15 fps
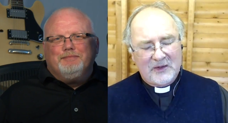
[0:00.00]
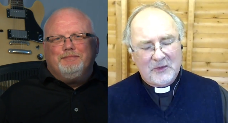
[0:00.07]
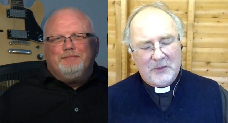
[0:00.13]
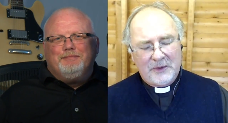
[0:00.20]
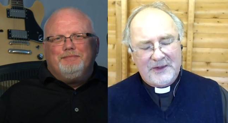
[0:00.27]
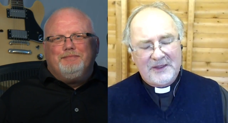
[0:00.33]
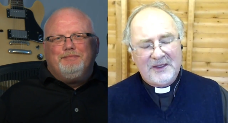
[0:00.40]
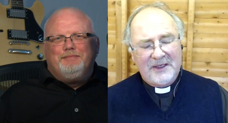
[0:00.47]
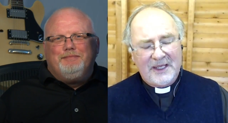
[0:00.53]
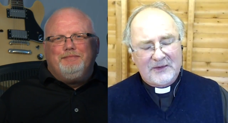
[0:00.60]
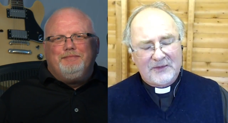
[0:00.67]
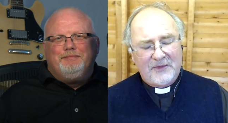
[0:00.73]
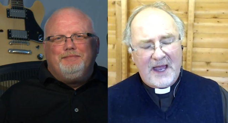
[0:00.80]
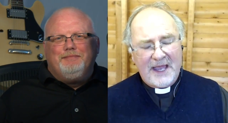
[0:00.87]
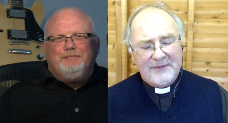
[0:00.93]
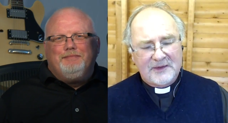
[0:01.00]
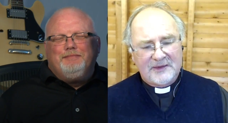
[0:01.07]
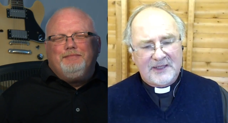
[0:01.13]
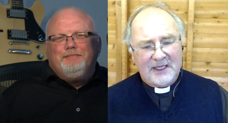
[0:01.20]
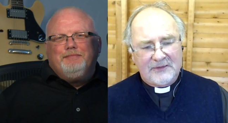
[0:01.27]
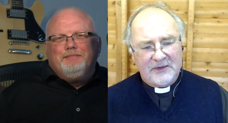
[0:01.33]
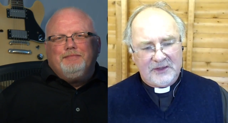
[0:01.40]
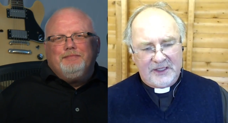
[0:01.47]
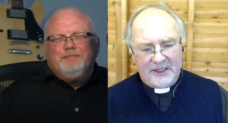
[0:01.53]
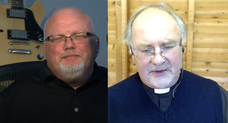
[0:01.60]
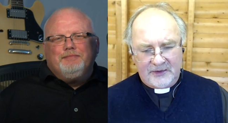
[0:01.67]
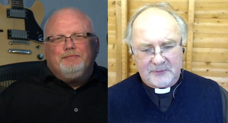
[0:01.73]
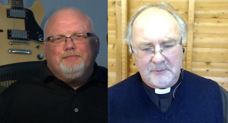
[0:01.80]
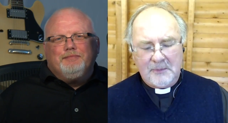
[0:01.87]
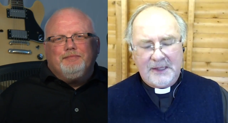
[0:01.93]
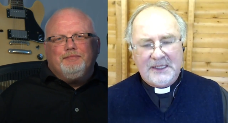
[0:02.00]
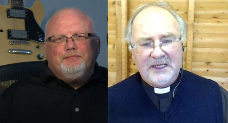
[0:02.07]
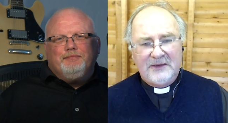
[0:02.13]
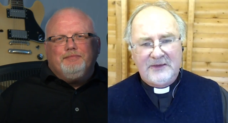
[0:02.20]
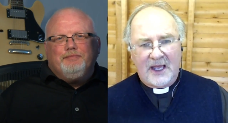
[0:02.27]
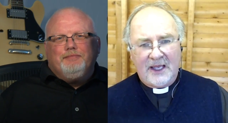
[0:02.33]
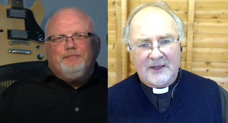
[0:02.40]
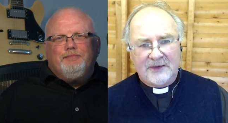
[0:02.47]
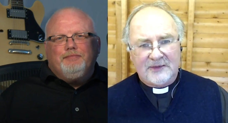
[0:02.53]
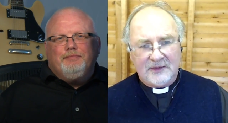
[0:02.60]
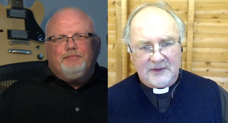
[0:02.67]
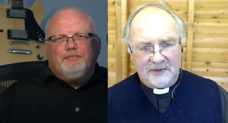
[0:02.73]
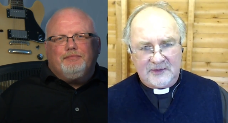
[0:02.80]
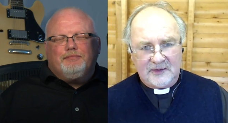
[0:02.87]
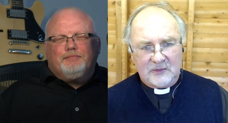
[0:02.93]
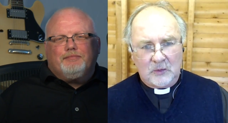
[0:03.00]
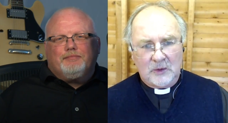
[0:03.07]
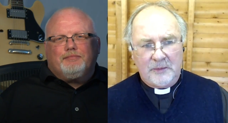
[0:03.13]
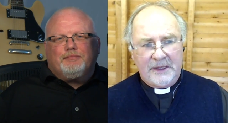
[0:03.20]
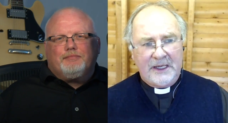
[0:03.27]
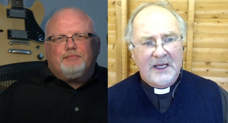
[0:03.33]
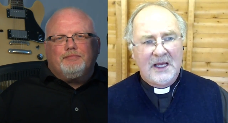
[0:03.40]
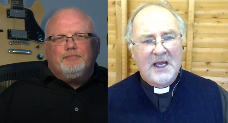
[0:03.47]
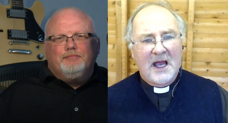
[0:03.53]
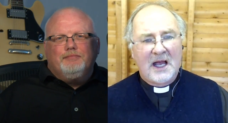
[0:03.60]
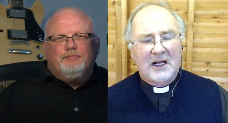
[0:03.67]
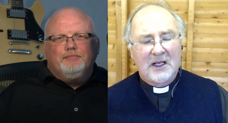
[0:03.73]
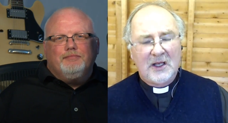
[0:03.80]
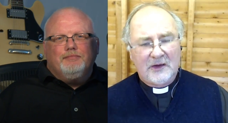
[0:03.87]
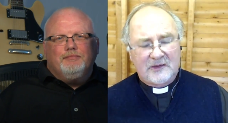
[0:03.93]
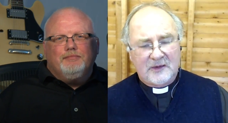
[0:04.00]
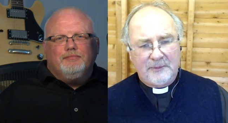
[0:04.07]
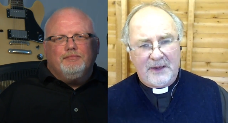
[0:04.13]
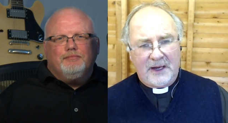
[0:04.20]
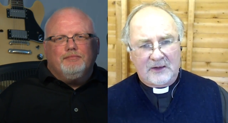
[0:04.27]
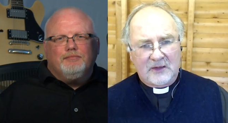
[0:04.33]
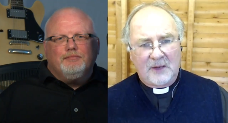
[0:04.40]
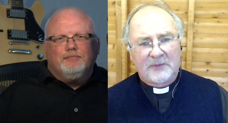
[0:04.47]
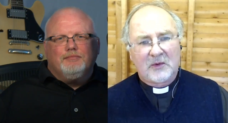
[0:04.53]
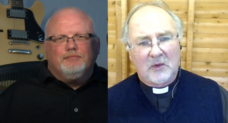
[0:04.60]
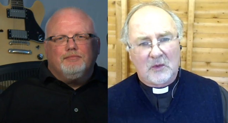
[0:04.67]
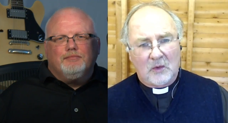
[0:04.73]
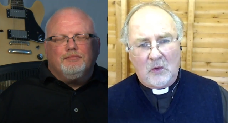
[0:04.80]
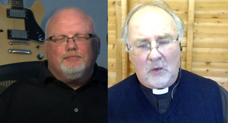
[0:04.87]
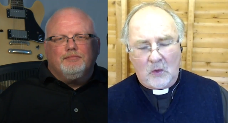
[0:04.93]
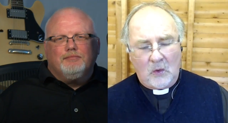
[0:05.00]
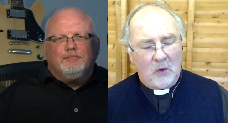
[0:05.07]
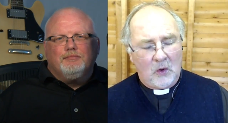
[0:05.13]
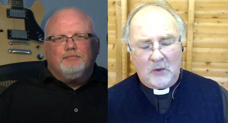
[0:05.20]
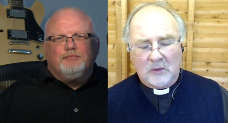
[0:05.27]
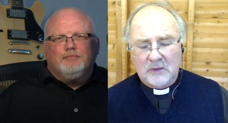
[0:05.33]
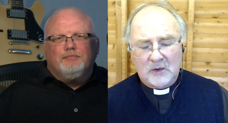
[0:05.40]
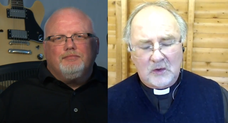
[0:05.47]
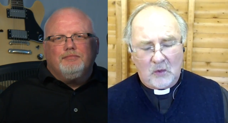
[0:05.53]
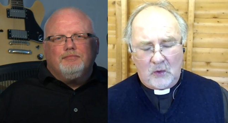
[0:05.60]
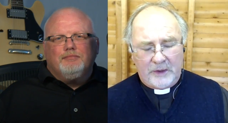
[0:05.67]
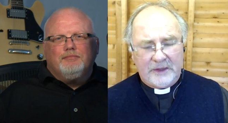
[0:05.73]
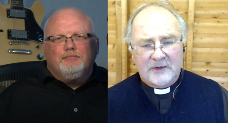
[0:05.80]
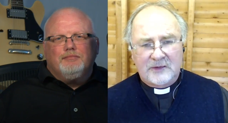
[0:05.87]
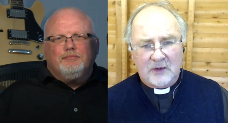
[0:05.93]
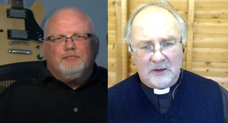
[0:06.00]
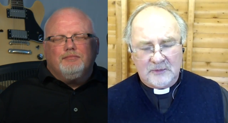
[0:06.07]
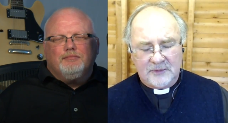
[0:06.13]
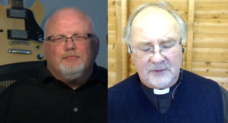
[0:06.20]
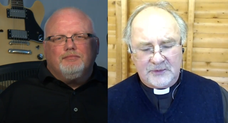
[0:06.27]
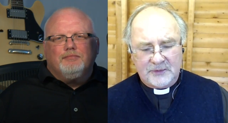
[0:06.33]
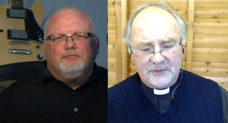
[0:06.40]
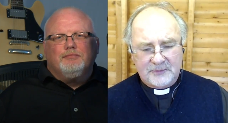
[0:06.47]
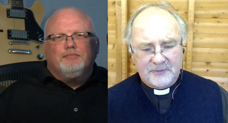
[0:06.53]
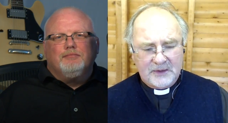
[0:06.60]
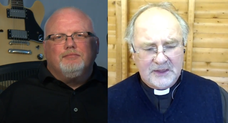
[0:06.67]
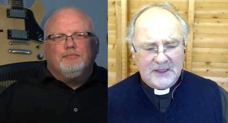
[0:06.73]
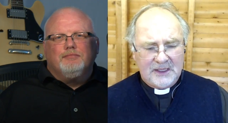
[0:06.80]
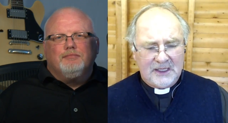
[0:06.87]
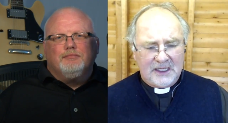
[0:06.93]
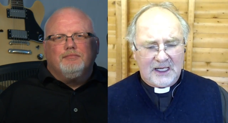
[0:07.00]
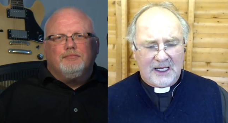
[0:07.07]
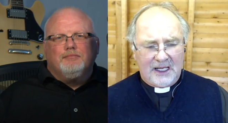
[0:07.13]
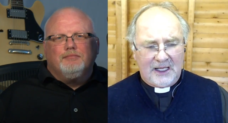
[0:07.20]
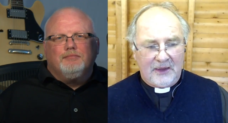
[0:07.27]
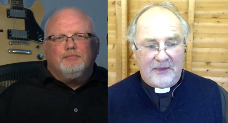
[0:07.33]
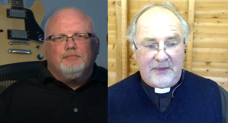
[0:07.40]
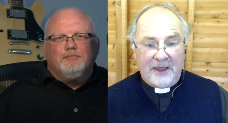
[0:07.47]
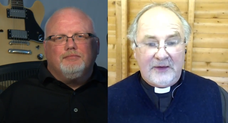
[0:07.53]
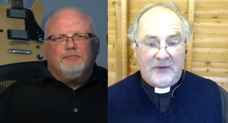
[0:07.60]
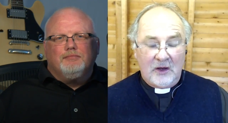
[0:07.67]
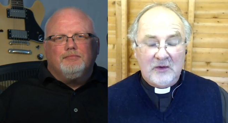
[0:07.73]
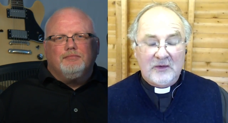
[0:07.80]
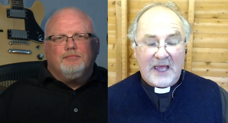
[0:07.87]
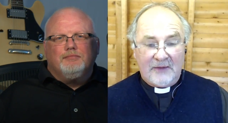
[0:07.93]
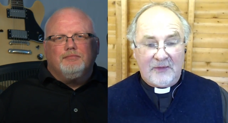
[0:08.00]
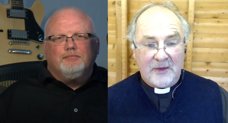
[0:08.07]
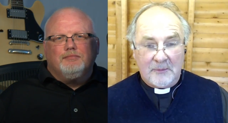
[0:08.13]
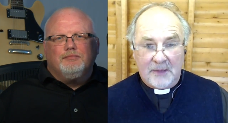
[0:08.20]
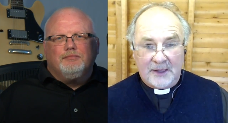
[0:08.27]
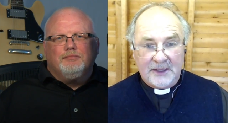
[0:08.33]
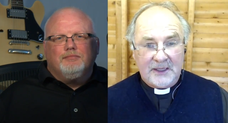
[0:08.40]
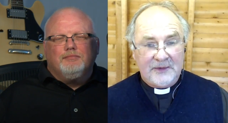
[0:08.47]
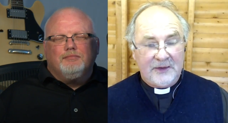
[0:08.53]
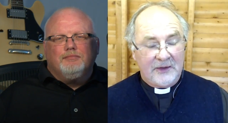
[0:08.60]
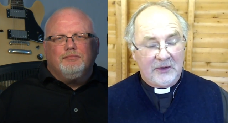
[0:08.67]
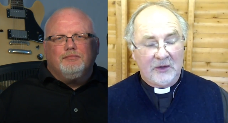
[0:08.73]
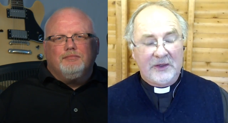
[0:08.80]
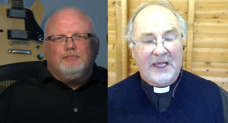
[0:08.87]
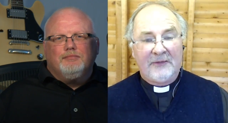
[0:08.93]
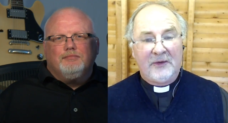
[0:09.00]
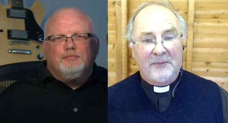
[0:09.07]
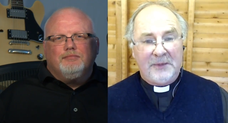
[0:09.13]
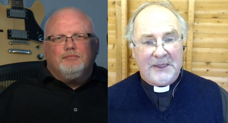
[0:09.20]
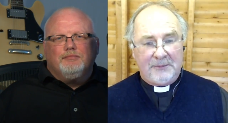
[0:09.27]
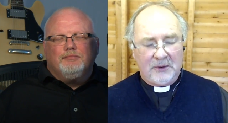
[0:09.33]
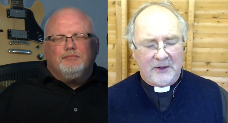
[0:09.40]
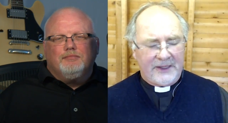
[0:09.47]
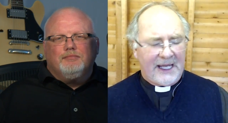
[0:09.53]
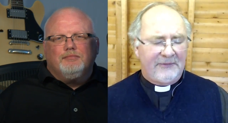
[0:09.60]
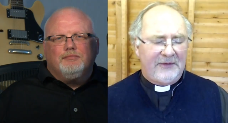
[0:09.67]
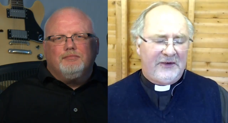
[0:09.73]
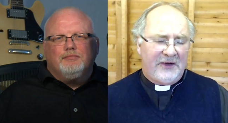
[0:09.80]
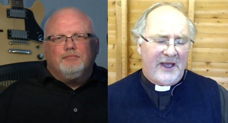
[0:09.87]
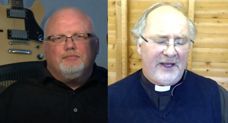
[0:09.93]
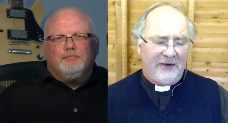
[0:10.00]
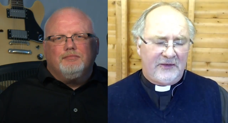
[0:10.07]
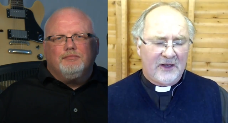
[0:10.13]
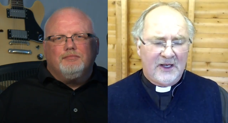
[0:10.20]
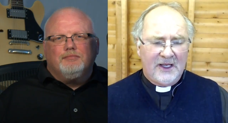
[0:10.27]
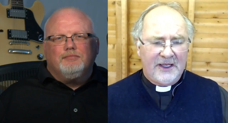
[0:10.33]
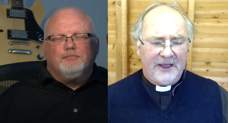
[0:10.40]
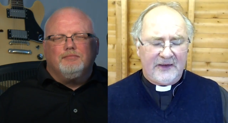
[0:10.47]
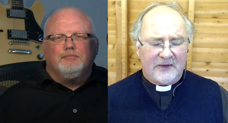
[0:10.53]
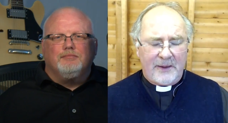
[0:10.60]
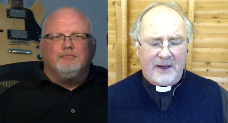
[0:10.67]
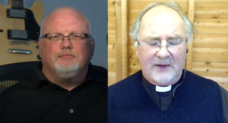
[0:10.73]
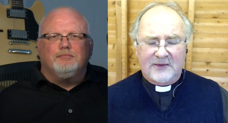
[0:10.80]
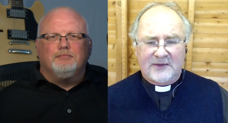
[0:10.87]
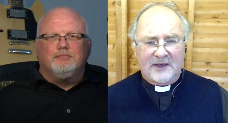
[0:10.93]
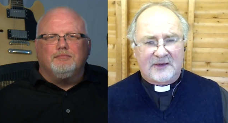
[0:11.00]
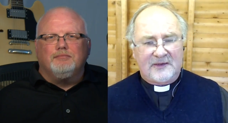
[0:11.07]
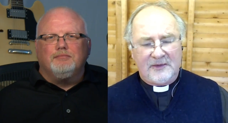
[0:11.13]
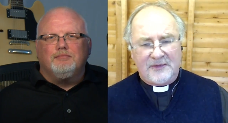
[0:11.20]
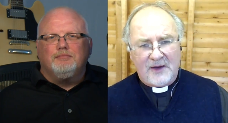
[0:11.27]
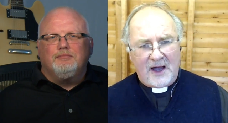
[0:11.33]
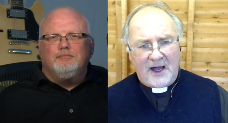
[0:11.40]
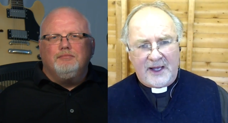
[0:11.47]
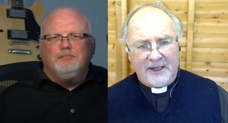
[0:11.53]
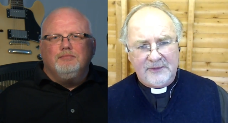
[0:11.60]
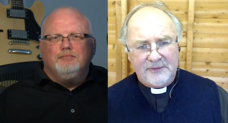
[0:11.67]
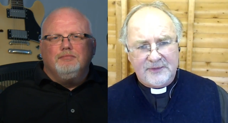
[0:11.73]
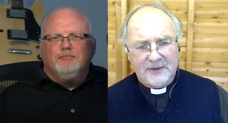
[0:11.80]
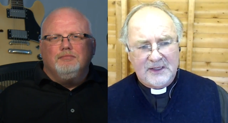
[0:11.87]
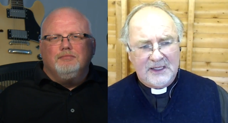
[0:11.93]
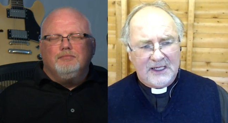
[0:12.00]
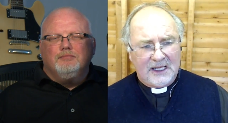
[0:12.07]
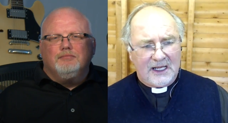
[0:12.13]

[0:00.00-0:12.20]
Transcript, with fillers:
Speaker 1: So within the next five to seven years, many dioceses will be close to bankrupt, or, or, or insolvent. Uh, they don't have the money, they don't have the people. The average age is about 65,